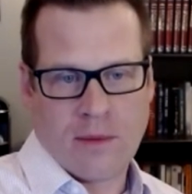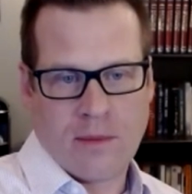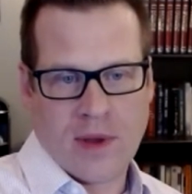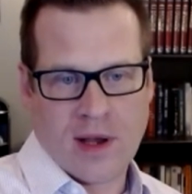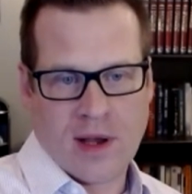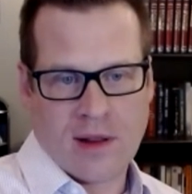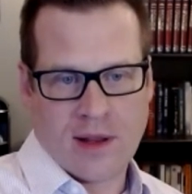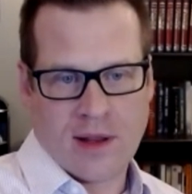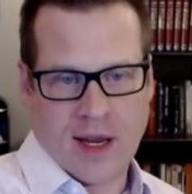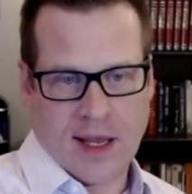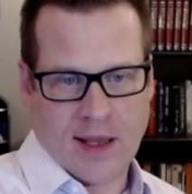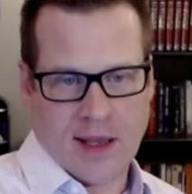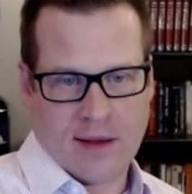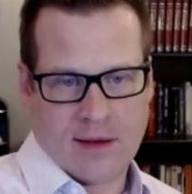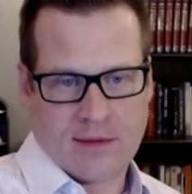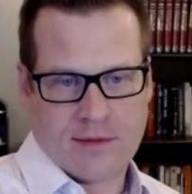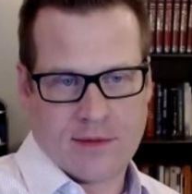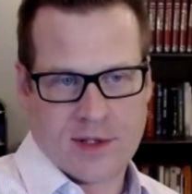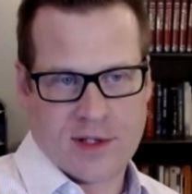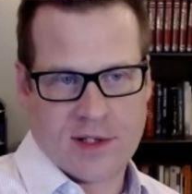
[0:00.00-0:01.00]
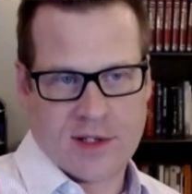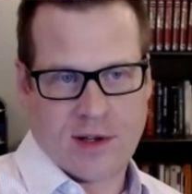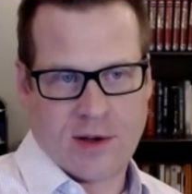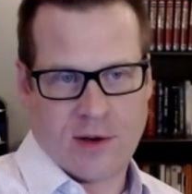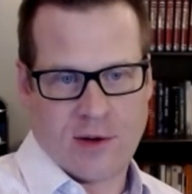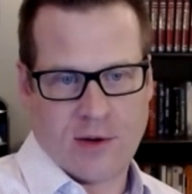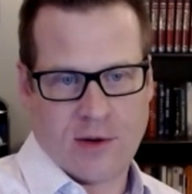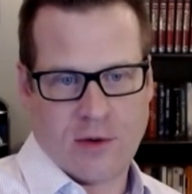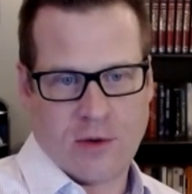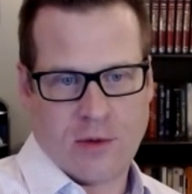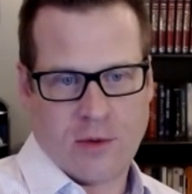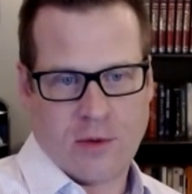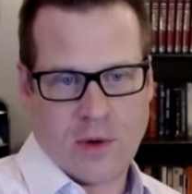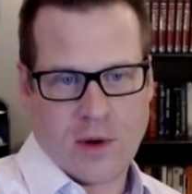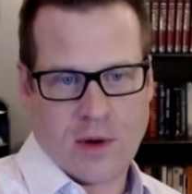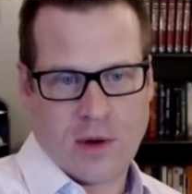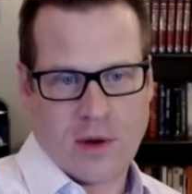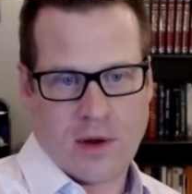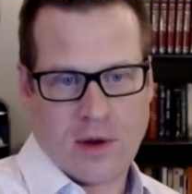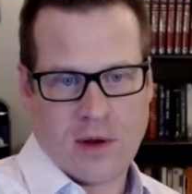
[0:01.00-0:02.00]
ability to
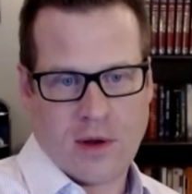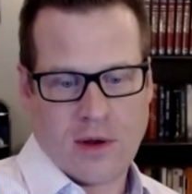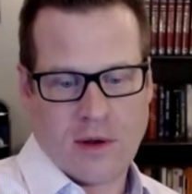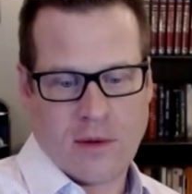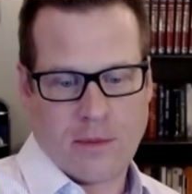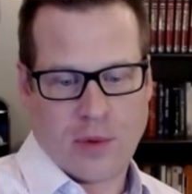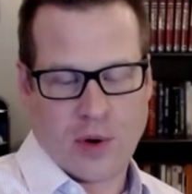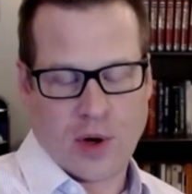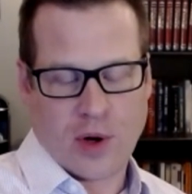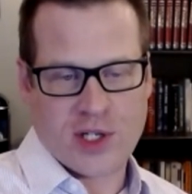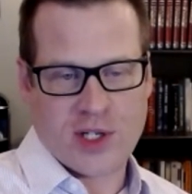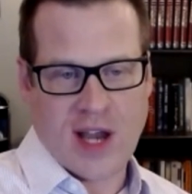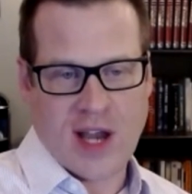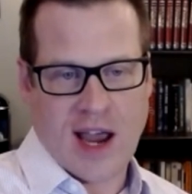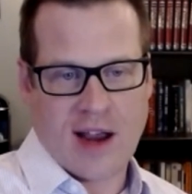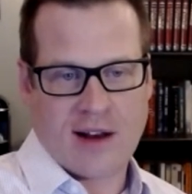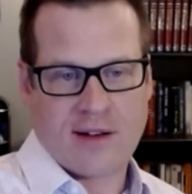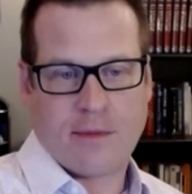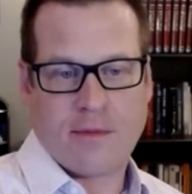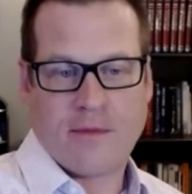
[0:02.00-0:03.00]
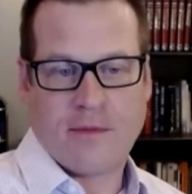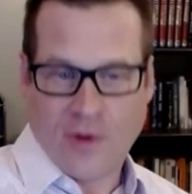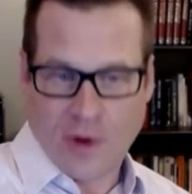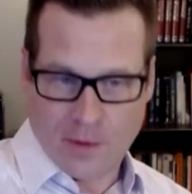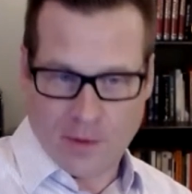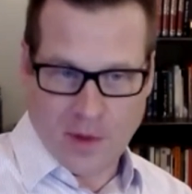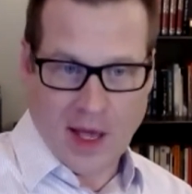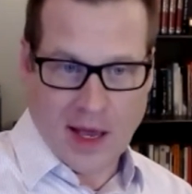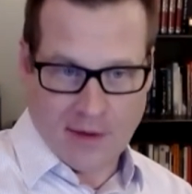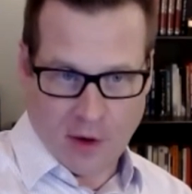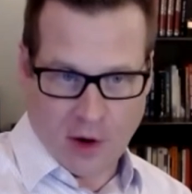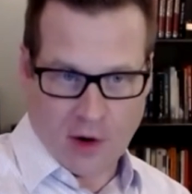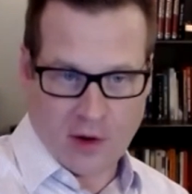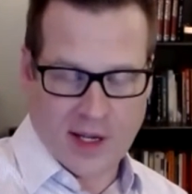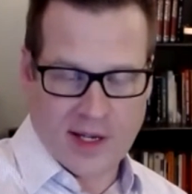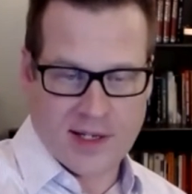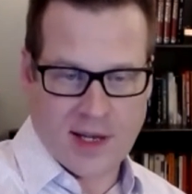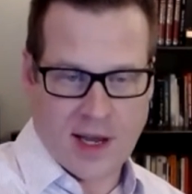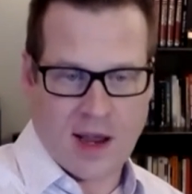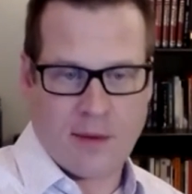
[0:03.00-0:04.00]
project from that
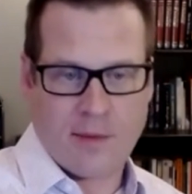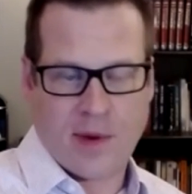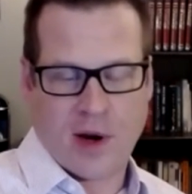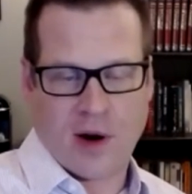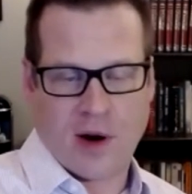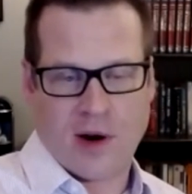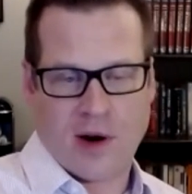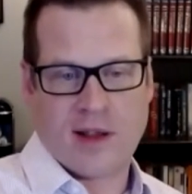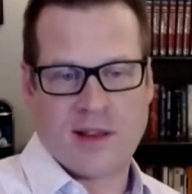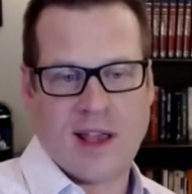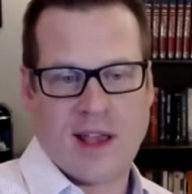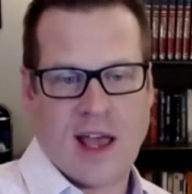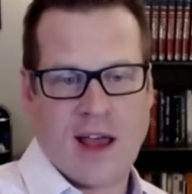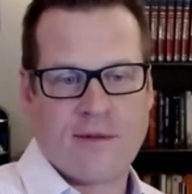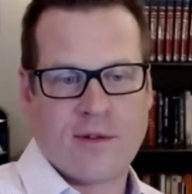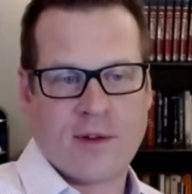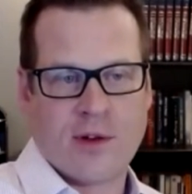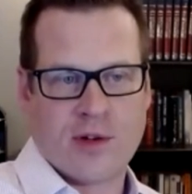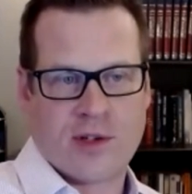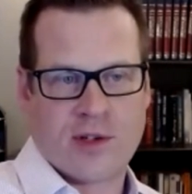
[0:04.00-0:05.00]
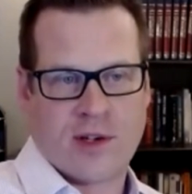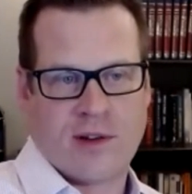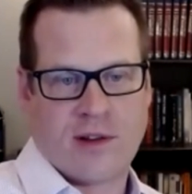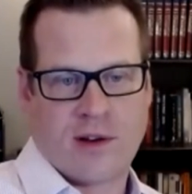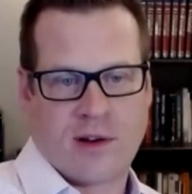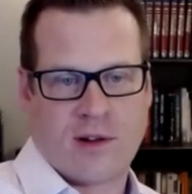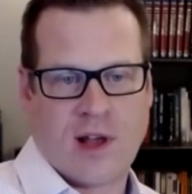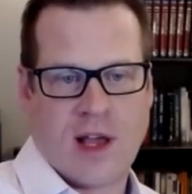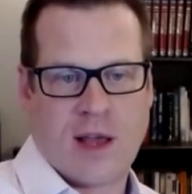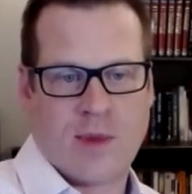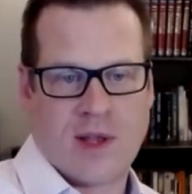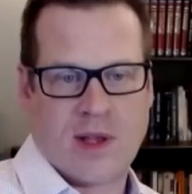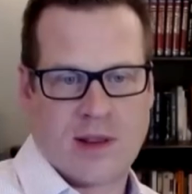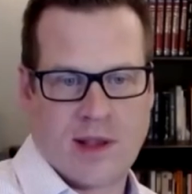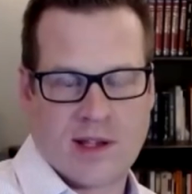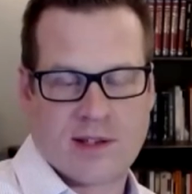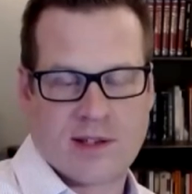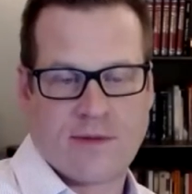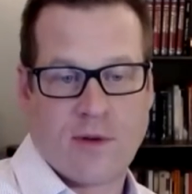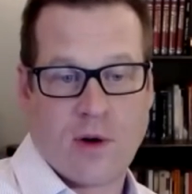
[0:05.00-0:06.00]
early time period the evolution of the climate
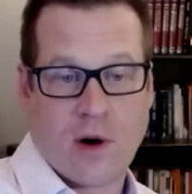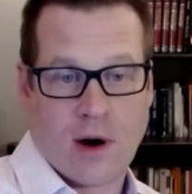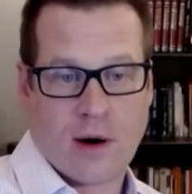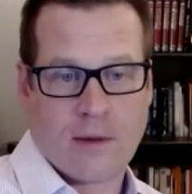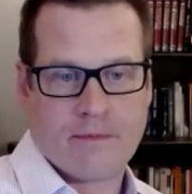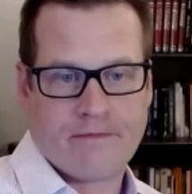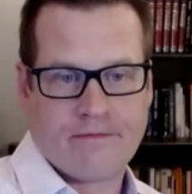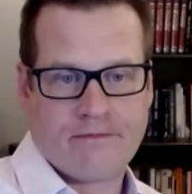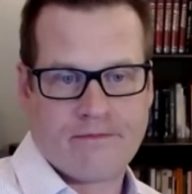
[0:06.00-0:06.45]
thus far.